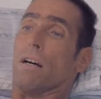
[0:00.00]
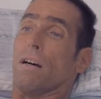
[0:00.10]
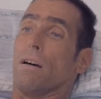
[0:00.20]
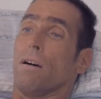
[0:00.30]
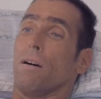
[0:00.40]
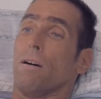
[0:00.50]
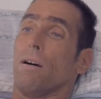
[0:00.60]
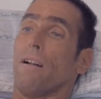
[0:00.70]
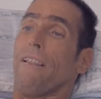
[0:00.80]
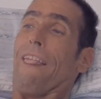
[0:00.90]

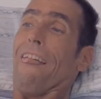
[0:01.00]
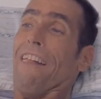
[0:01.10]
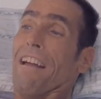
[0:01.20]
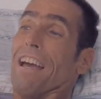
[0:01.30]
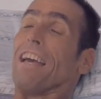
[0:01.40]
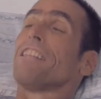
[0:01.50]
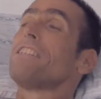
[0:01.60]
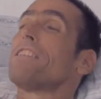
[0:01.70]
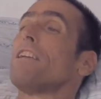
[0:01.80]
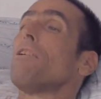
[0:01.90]
At
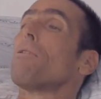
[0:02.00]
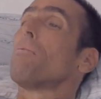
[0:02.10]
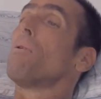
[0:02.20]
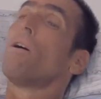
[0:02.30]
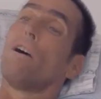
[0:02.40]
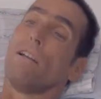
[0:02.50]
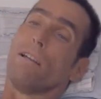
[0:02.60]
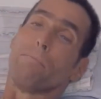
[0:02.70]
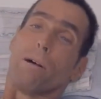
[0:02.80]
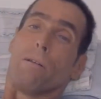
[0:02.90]
least they know the word,
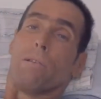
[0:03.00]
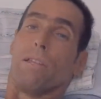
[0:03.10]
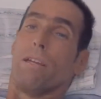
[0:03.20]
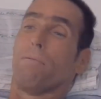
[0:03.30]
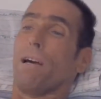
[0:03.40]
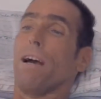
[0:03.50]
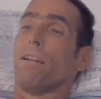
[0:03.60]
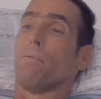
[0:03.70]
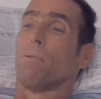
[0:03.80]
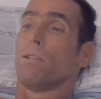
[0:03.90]
and probably they've
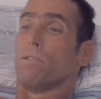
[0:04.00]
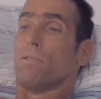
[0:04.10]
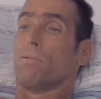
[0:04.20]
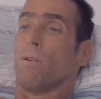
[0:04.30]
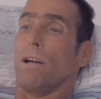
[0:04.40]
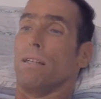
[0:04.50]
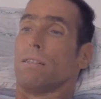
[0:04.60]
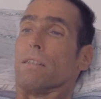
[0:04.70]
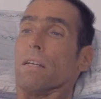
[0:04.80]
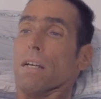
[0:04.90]
had it once or
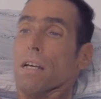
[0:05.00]
twice.